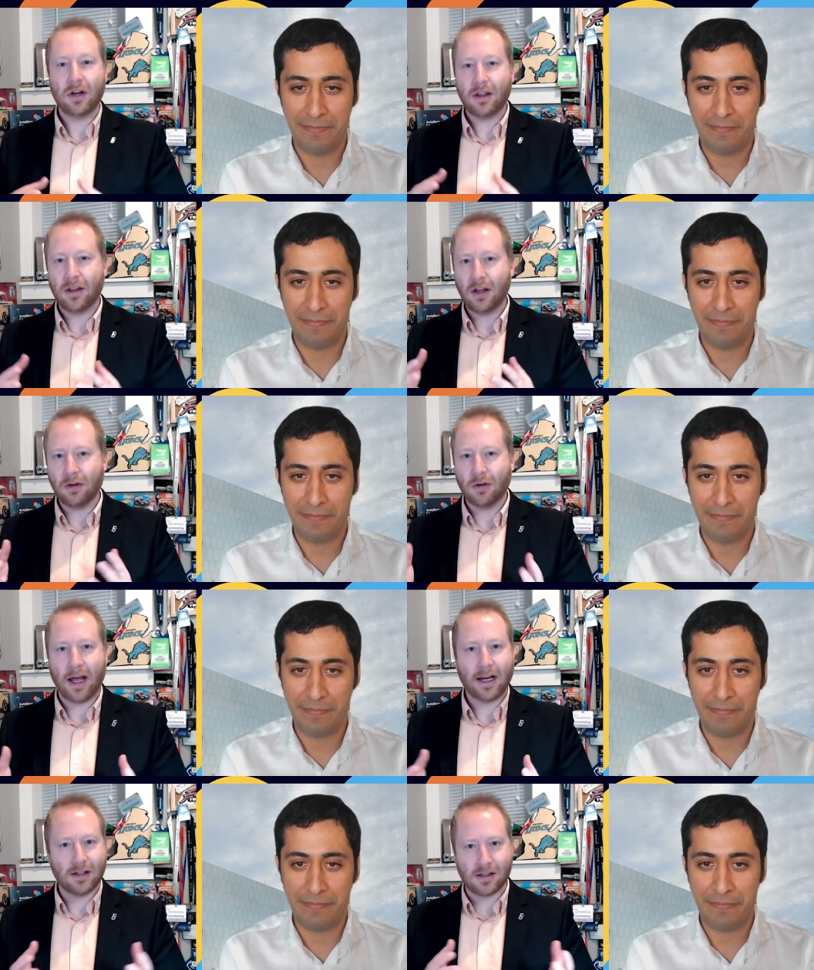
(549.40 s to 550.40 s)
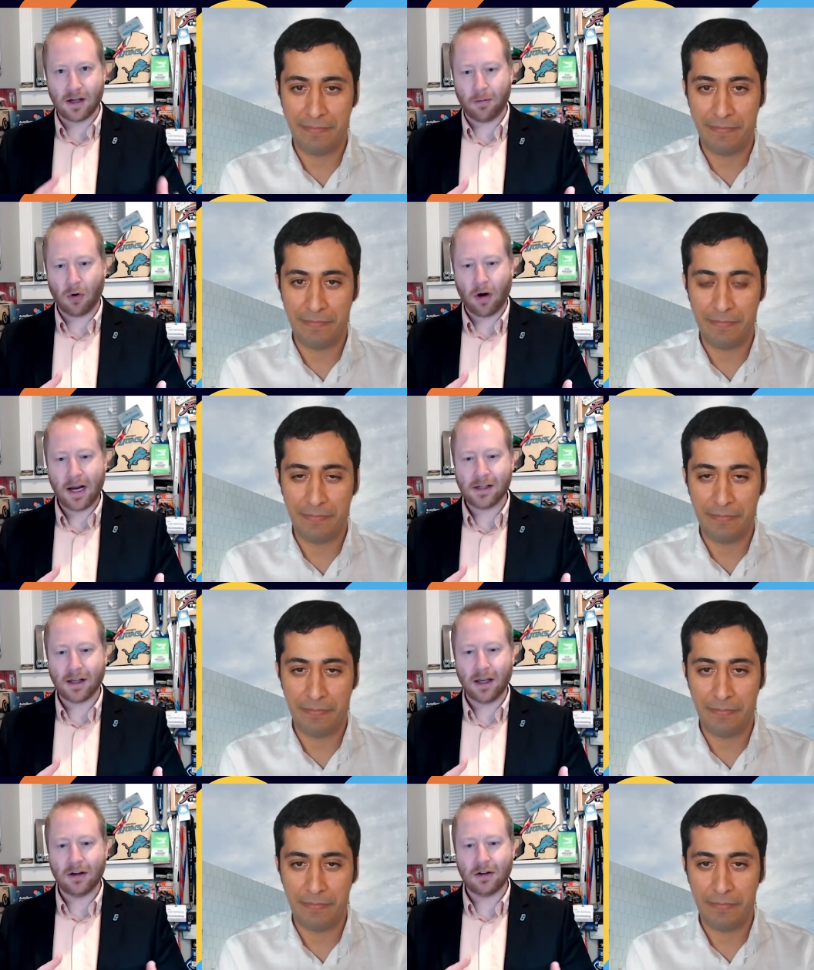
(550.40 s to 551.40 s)
Speaker 1: anything you'd like to summarize
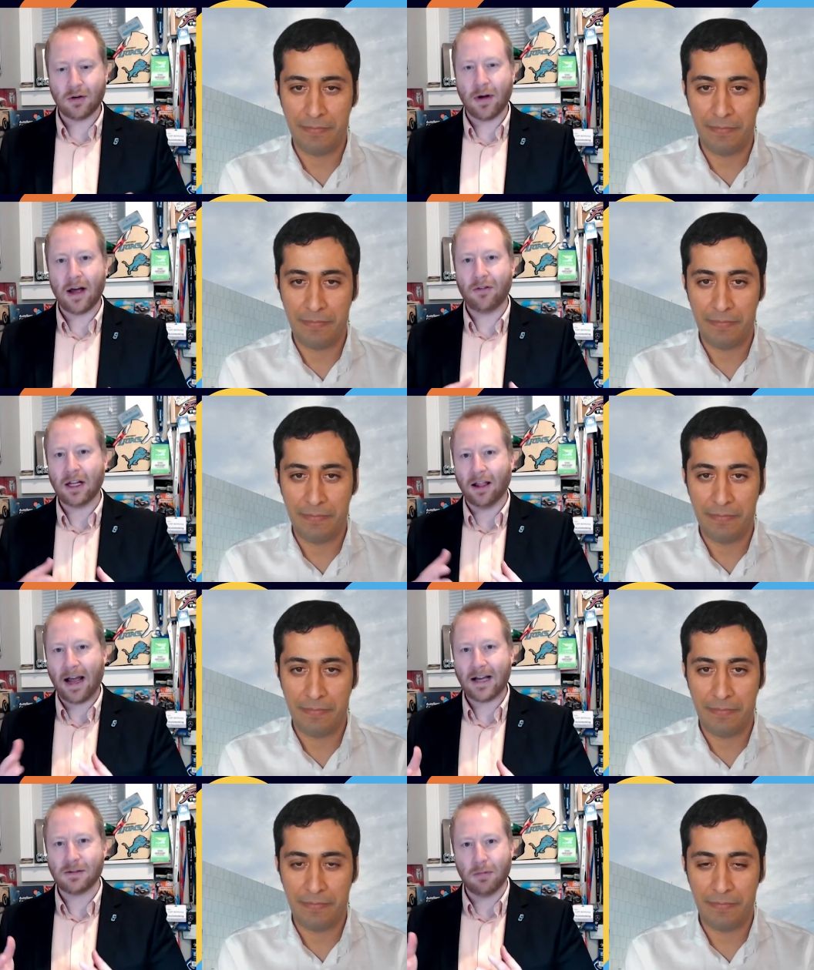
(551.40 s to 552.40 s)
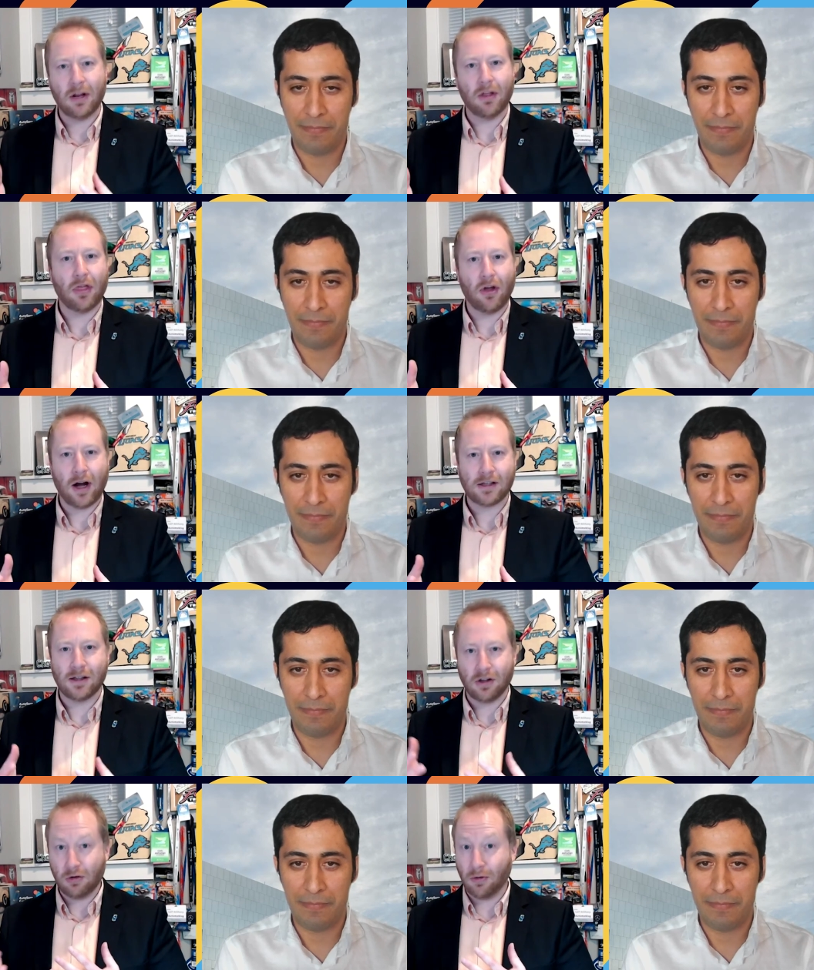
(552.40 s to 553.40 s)
again? Do you have any last minute thoughts
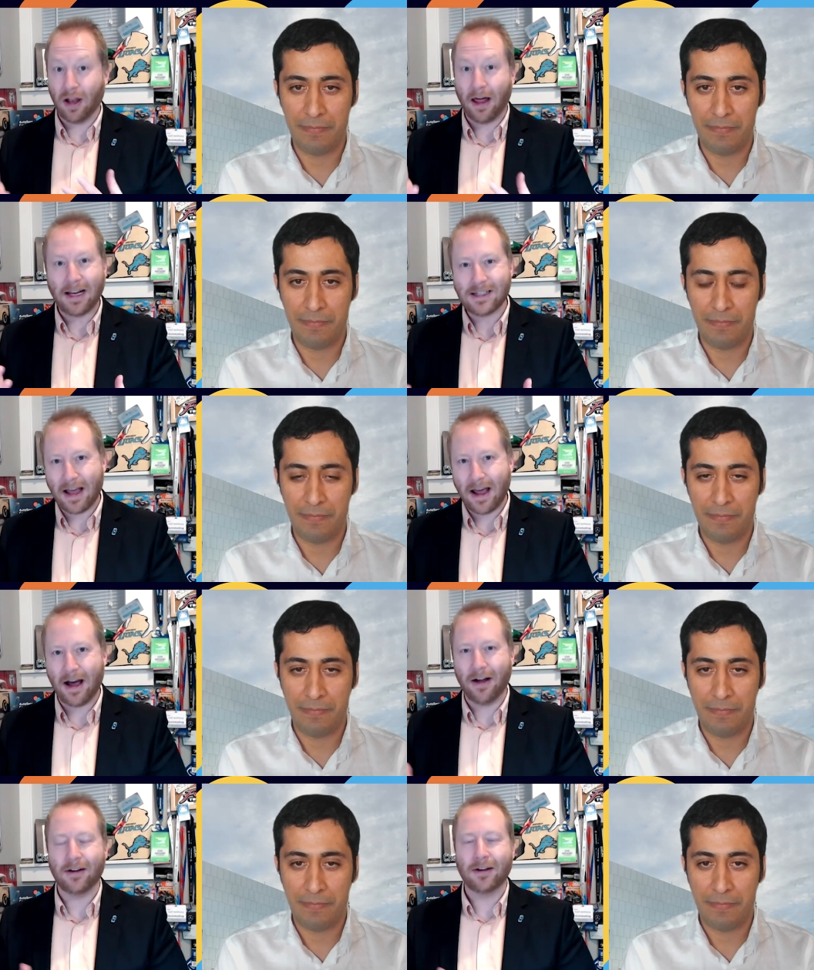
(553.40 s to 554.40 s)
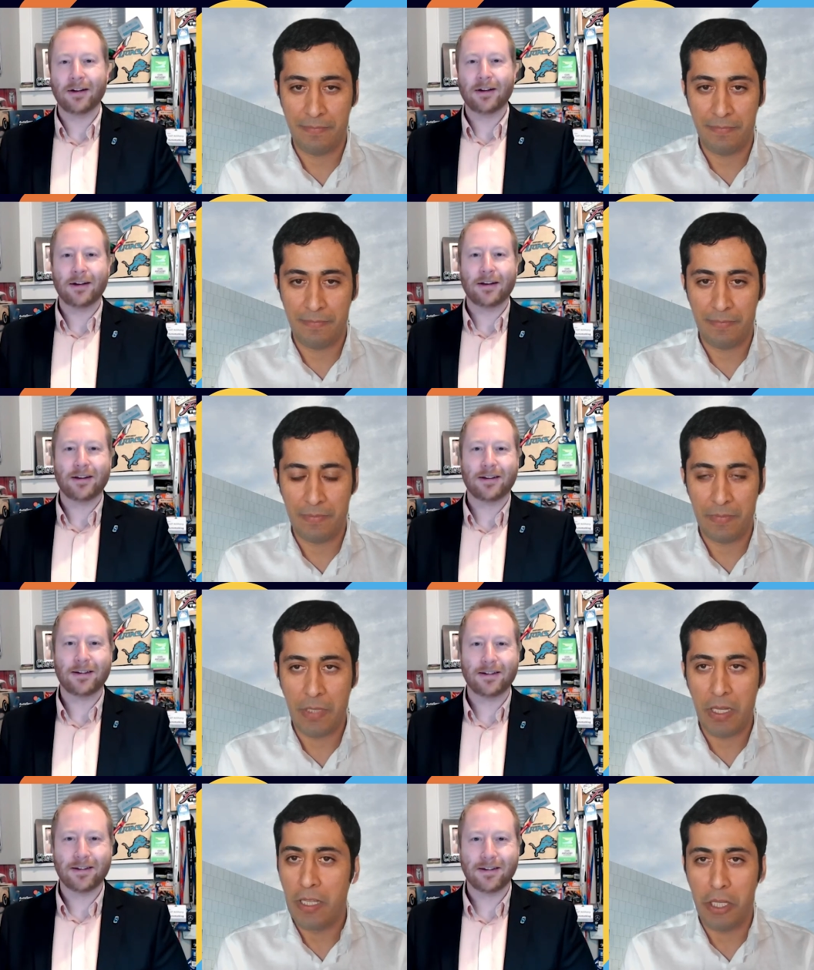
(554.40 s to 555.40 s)
that you would like to add?
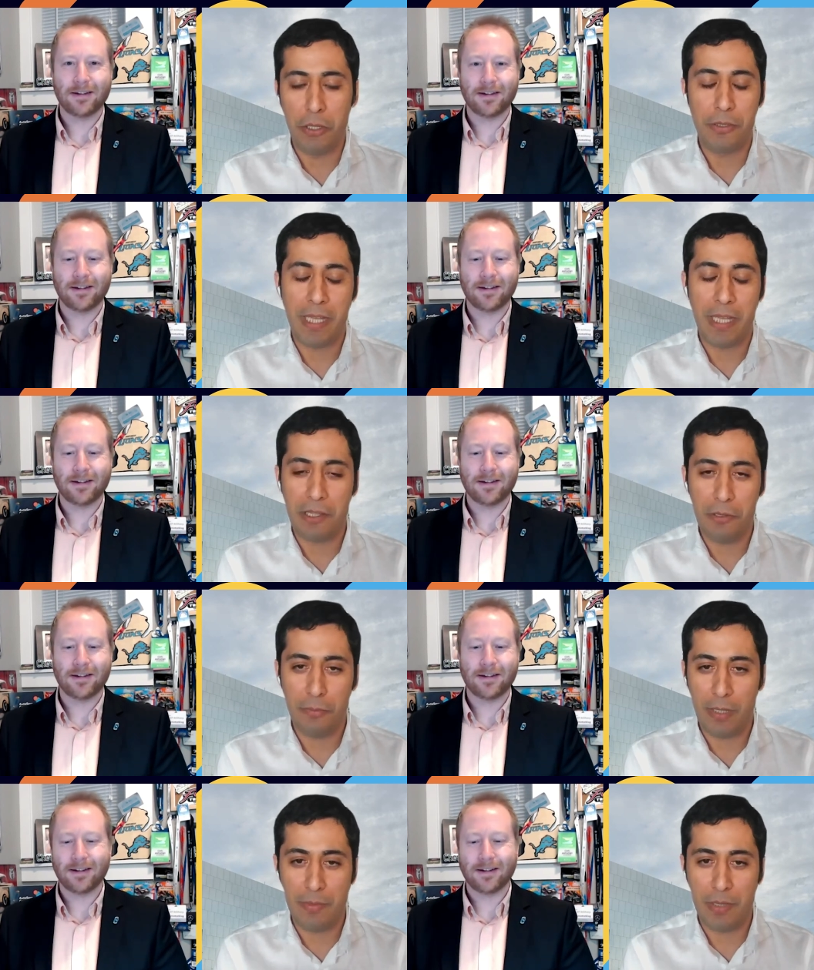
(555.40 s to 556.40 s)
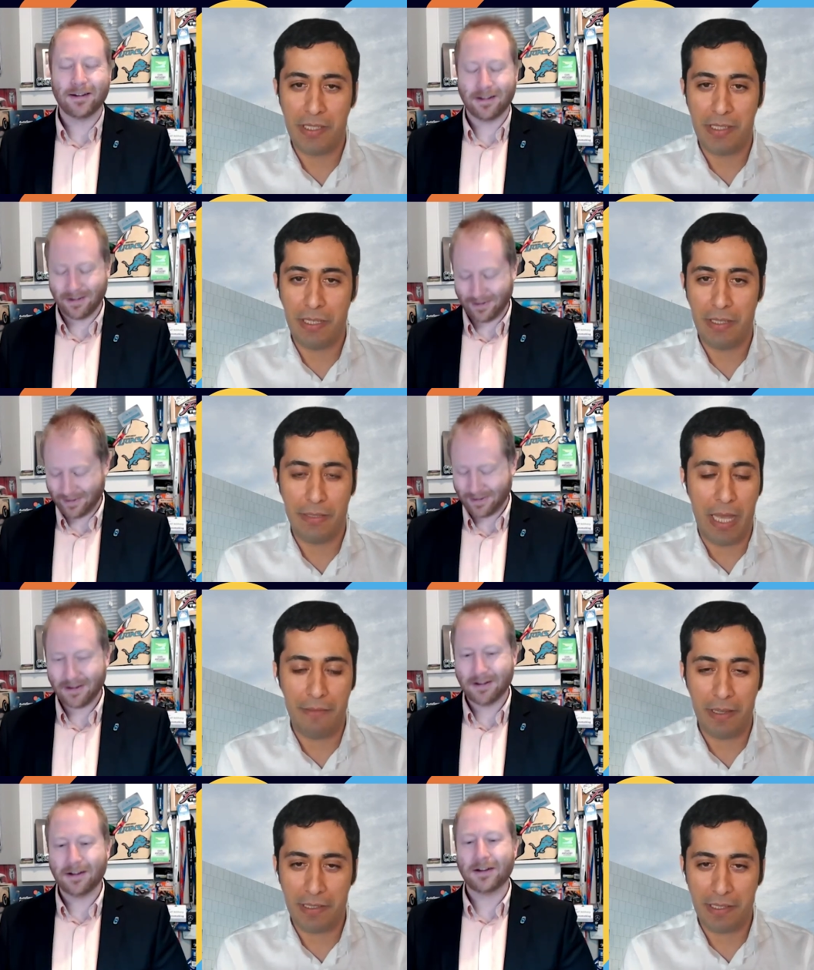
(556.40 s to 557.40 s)
Speaker 2: No, thank you very much uh,
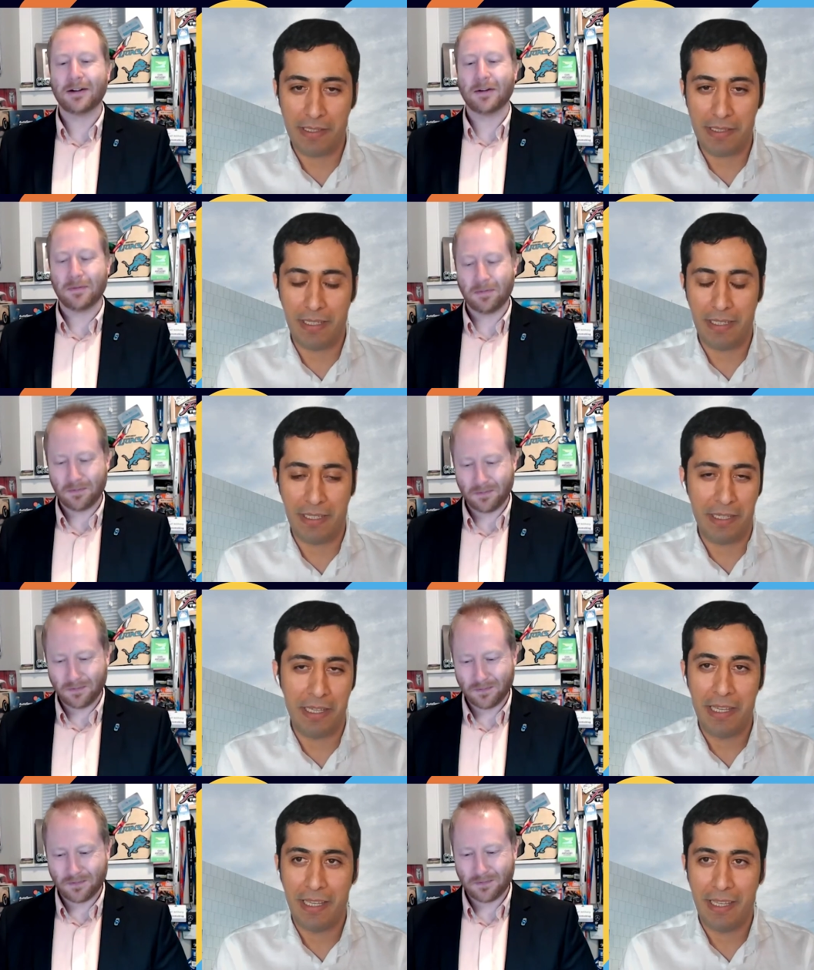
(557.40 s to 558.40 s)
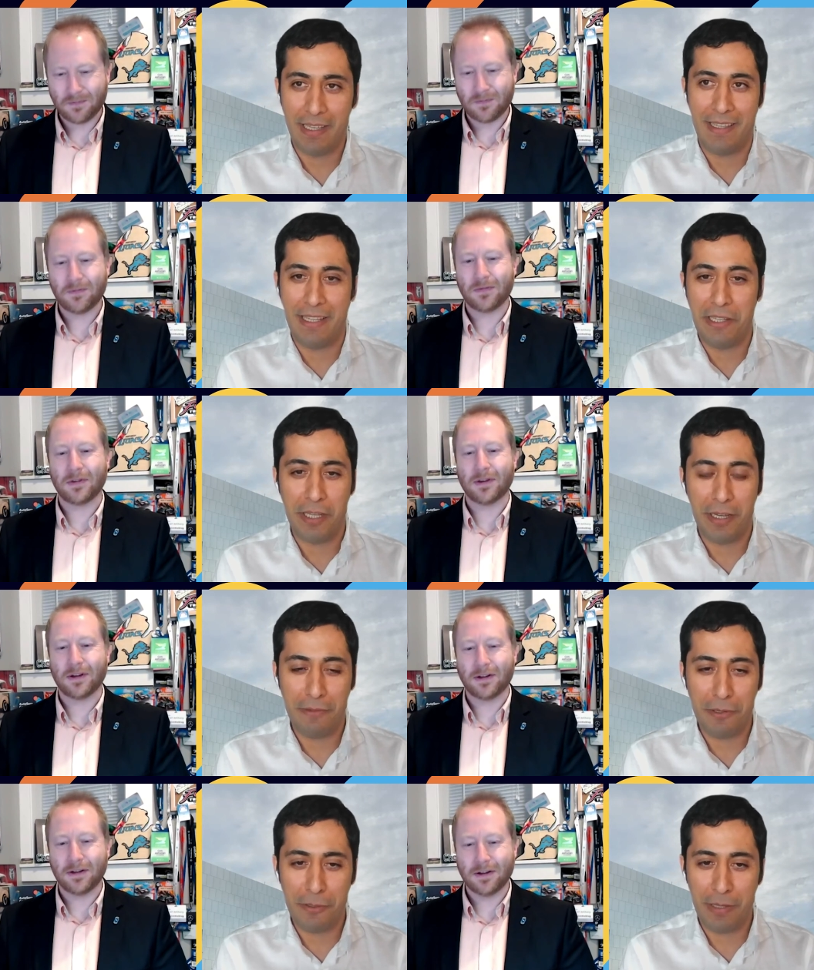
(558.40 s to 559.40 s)
having this uh, uh,
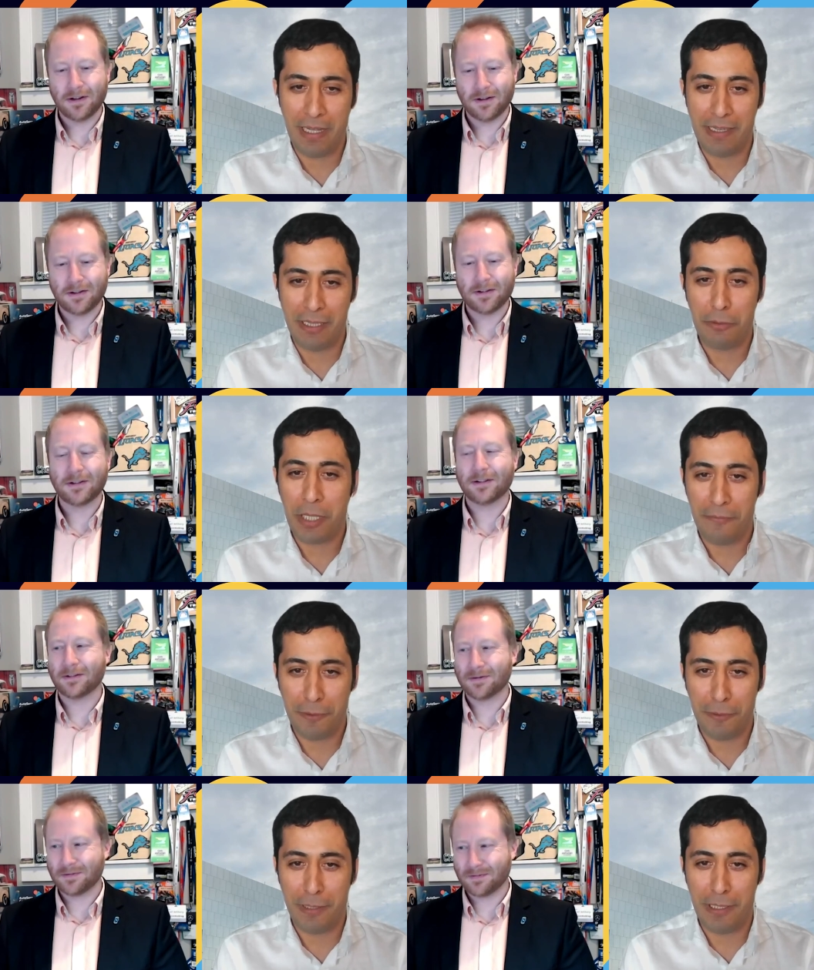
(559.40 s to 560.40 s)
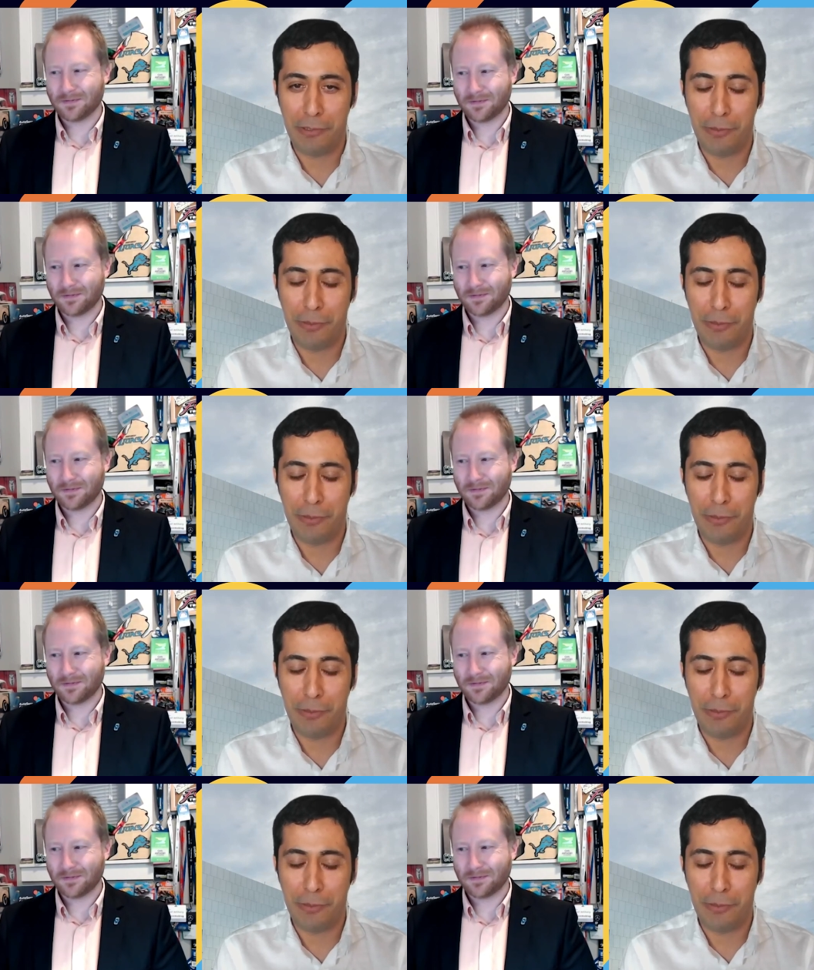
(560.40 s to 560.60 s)
interview and looking forward to